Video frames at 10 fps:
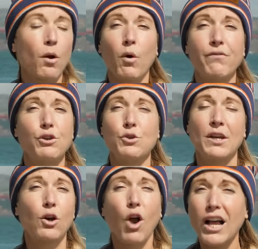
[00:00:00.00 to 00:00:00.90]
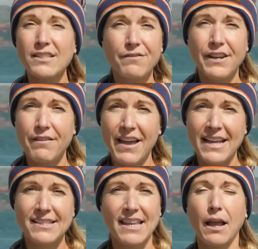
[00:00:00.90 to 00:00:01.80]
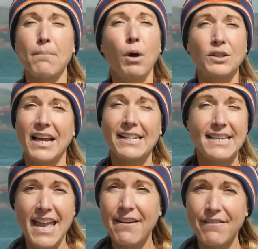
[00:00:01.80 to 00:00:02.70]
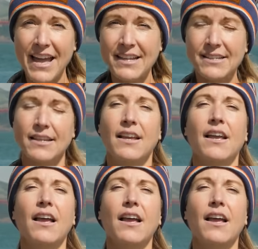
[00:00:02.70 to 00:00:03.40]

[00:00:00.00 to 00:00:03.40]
or if you're doing CrossFit events, like a multi-day event,